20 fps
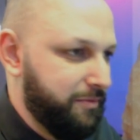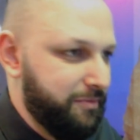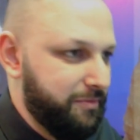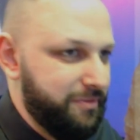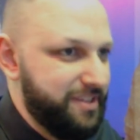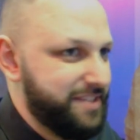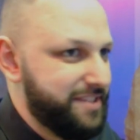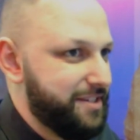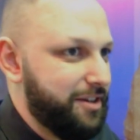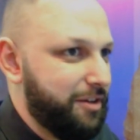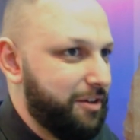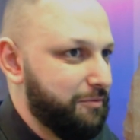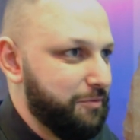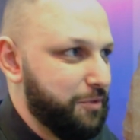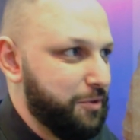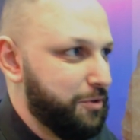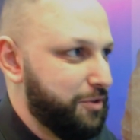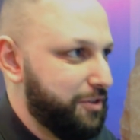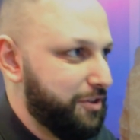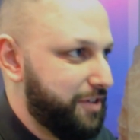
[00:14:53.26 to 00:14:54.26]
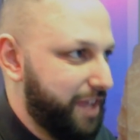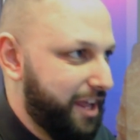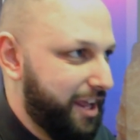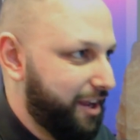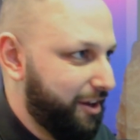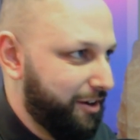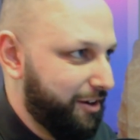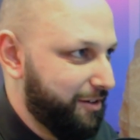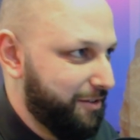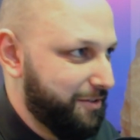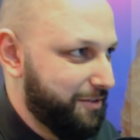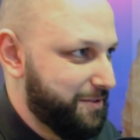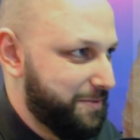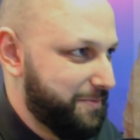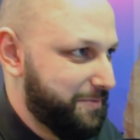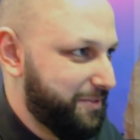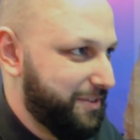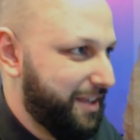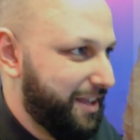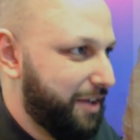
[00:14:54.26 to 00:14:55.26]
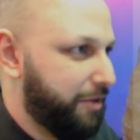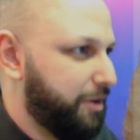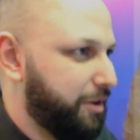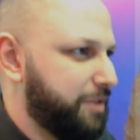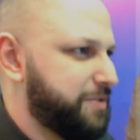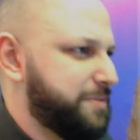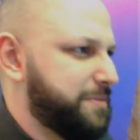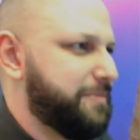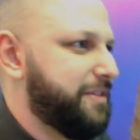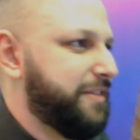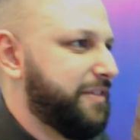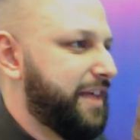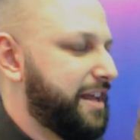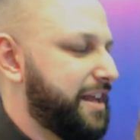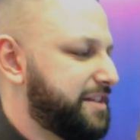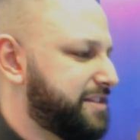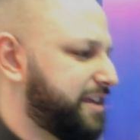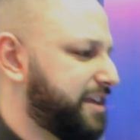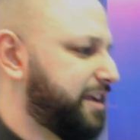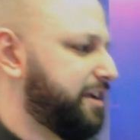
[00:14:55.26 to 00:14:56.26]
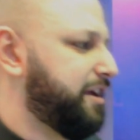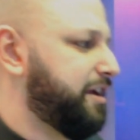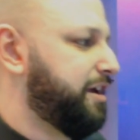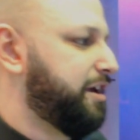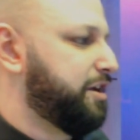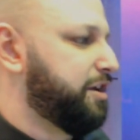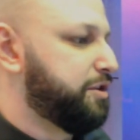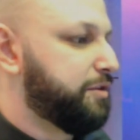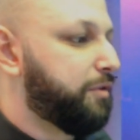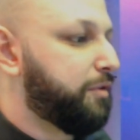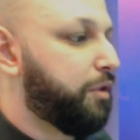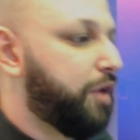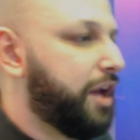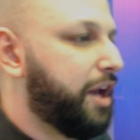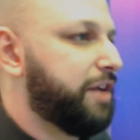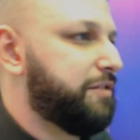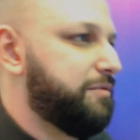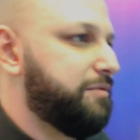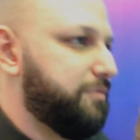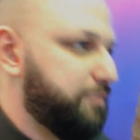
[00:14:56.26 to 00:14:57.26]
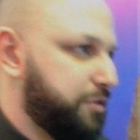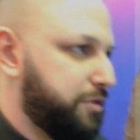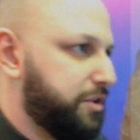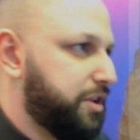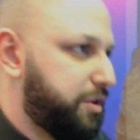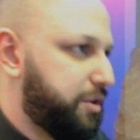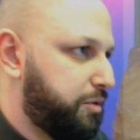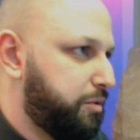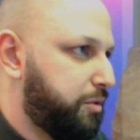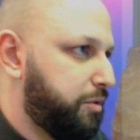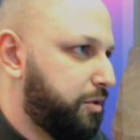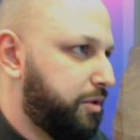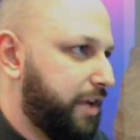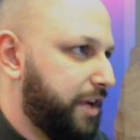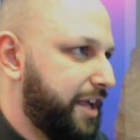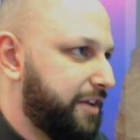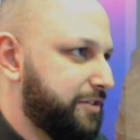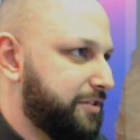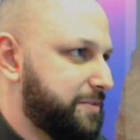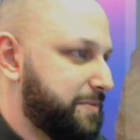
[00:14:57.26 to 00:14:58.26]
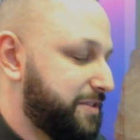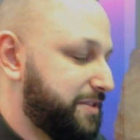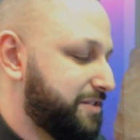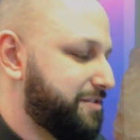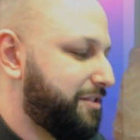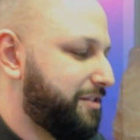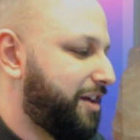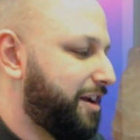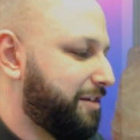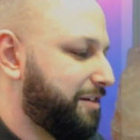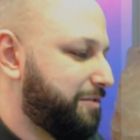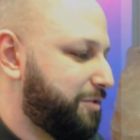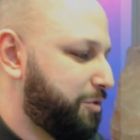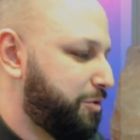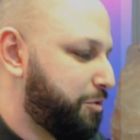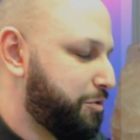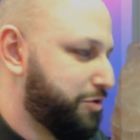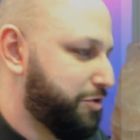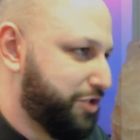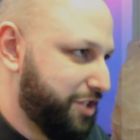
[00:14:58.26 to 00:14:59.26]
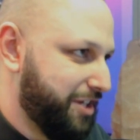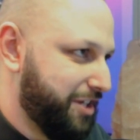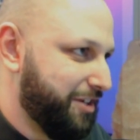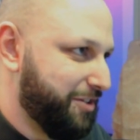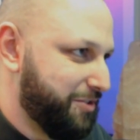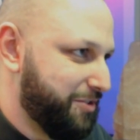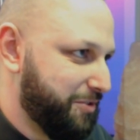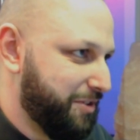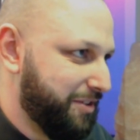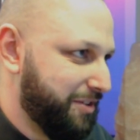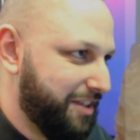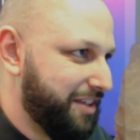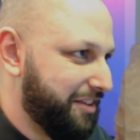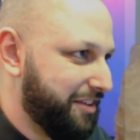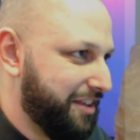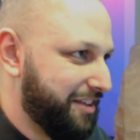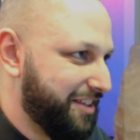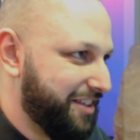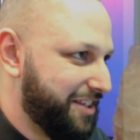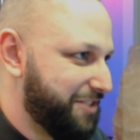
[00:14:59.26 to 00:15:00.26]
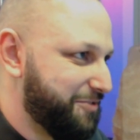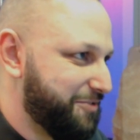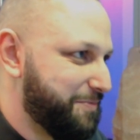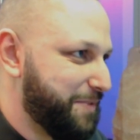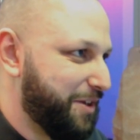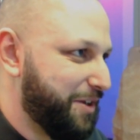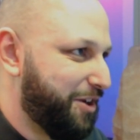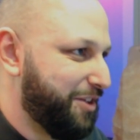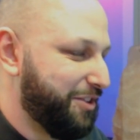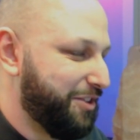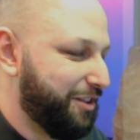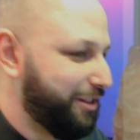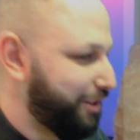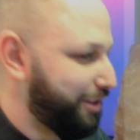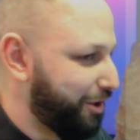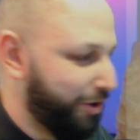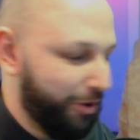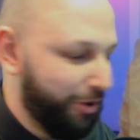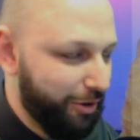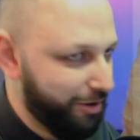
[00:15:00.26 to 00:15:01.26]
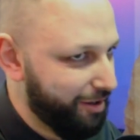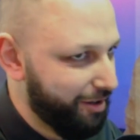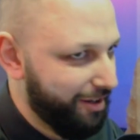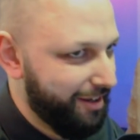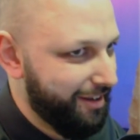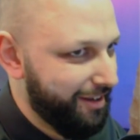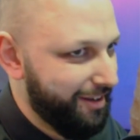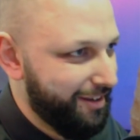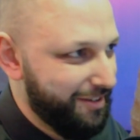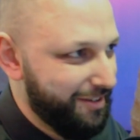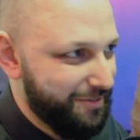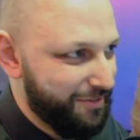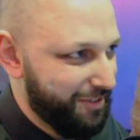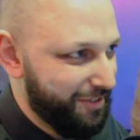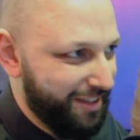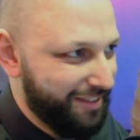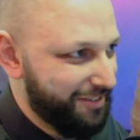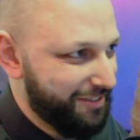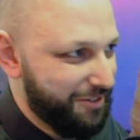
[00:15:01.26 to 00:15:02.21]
listen on Ruin Your Day or something like that, or something like that. It's like you have a lot of really cool angles, but there's a lot of cool shit you're doing lately. Like you've been on the low for like a